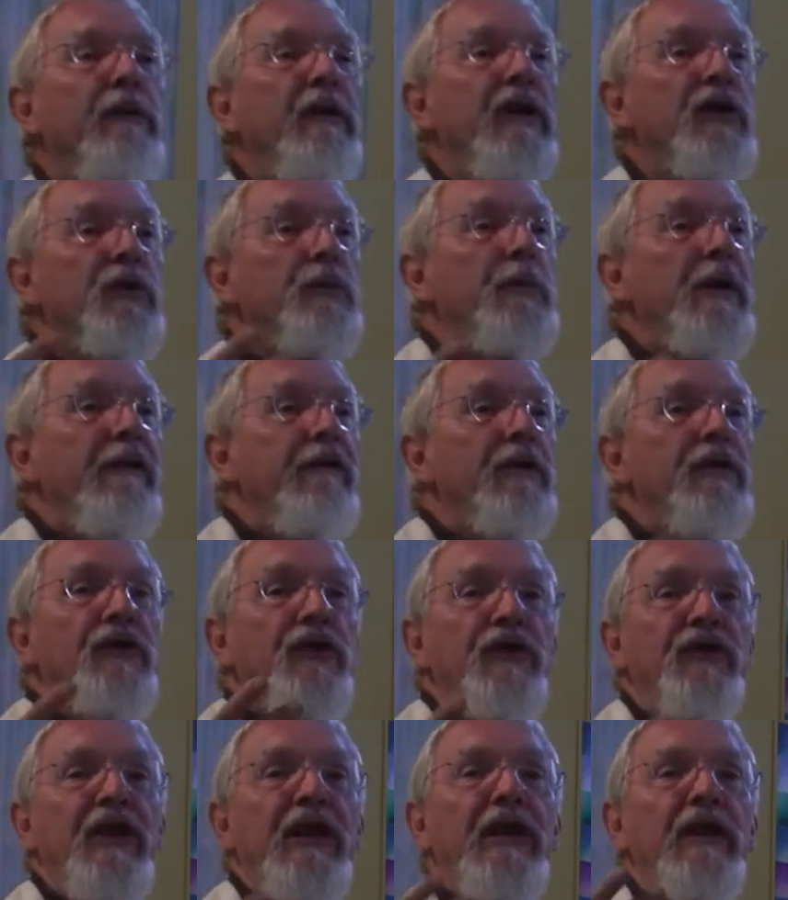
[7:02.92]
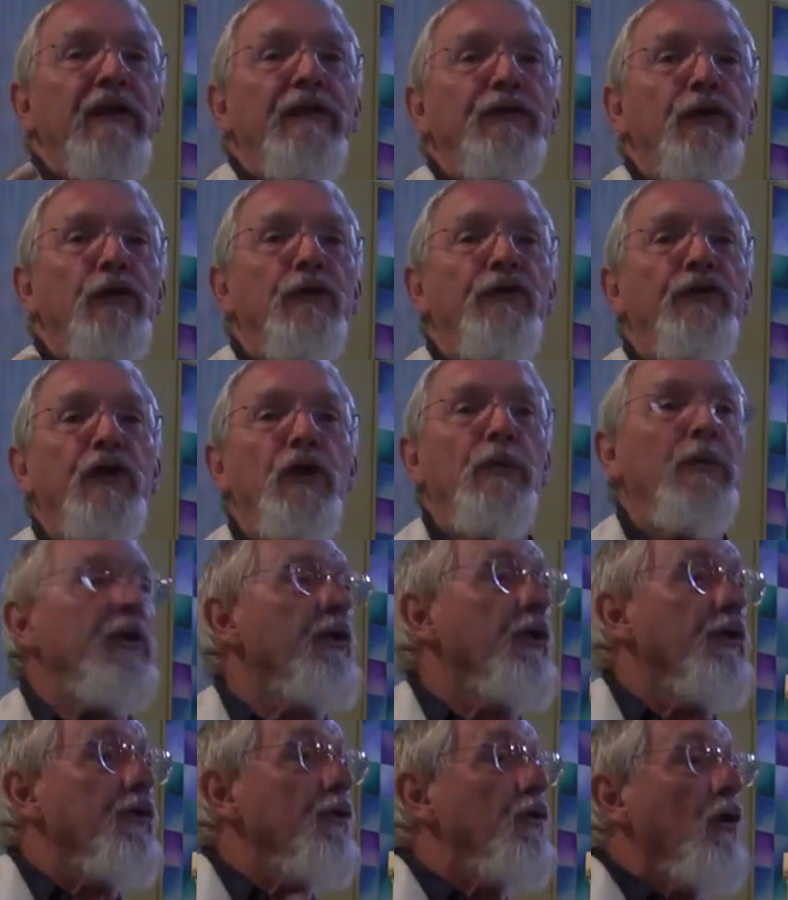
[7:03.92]
who experiences inner fulfillment
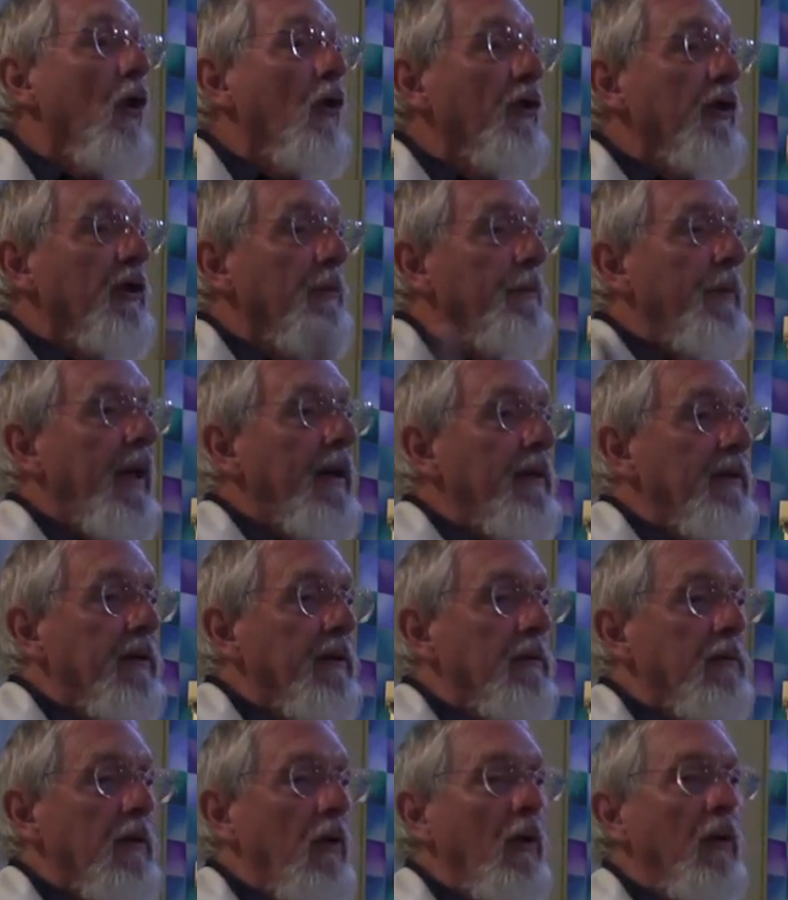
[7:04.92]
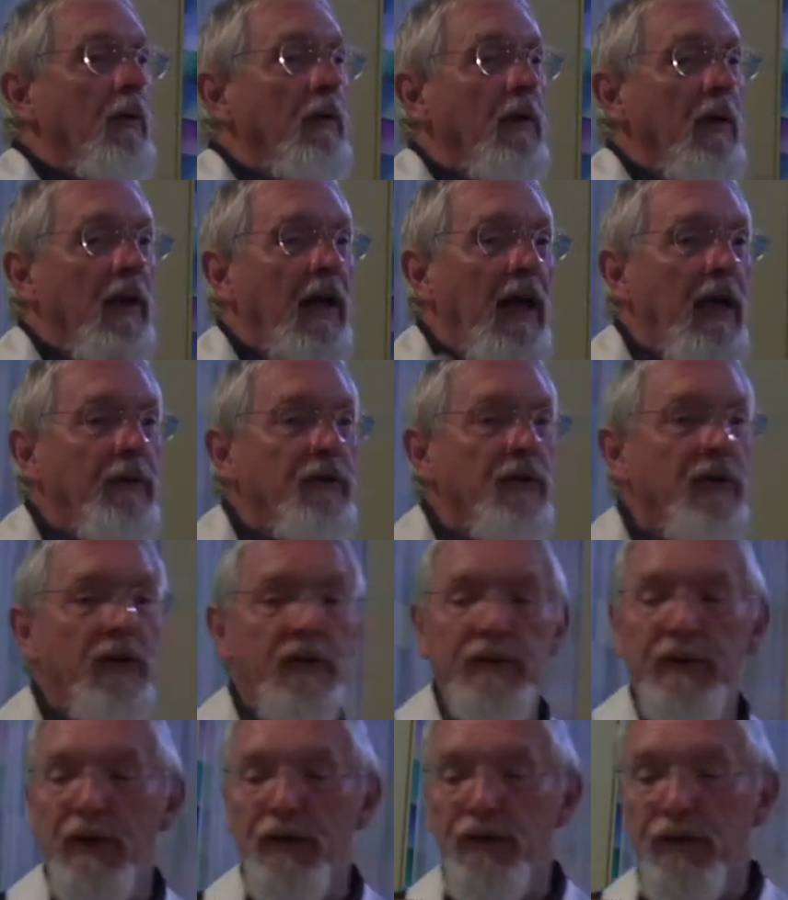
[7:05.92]
that's not dependent on outer
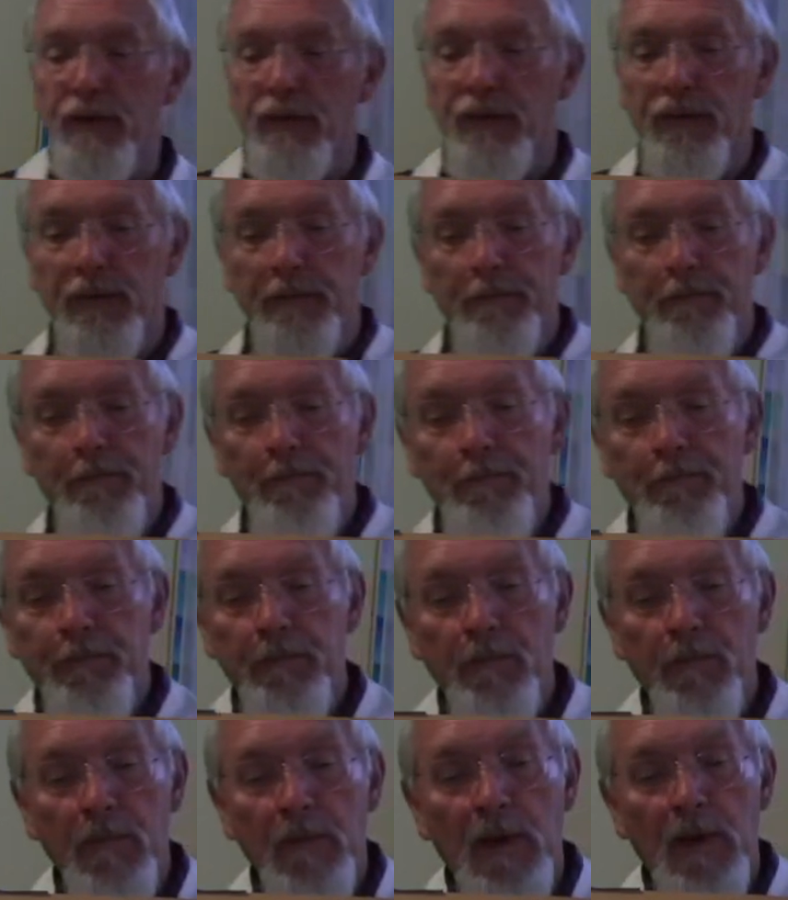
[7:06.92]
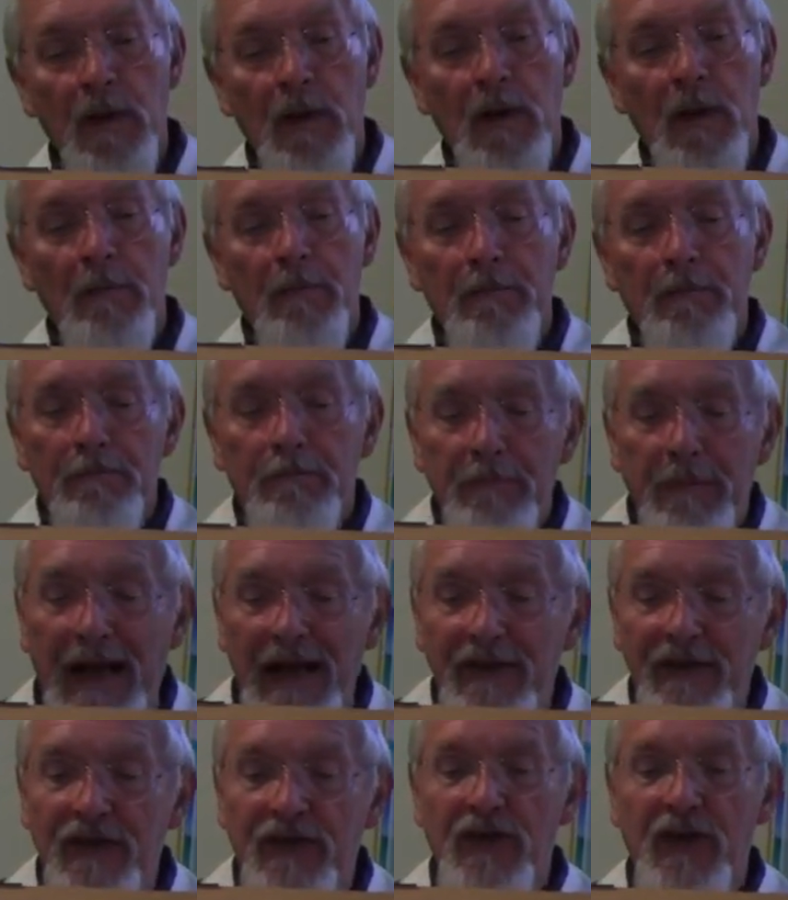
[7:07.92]
conditions.
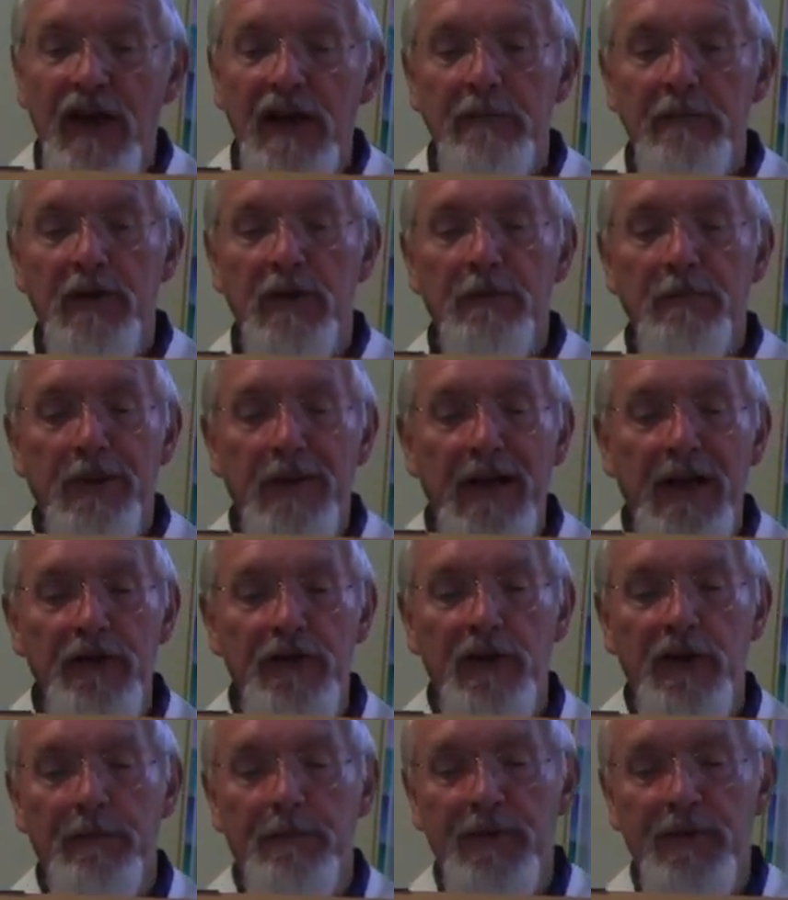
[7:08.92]
Entertainment, pleasure,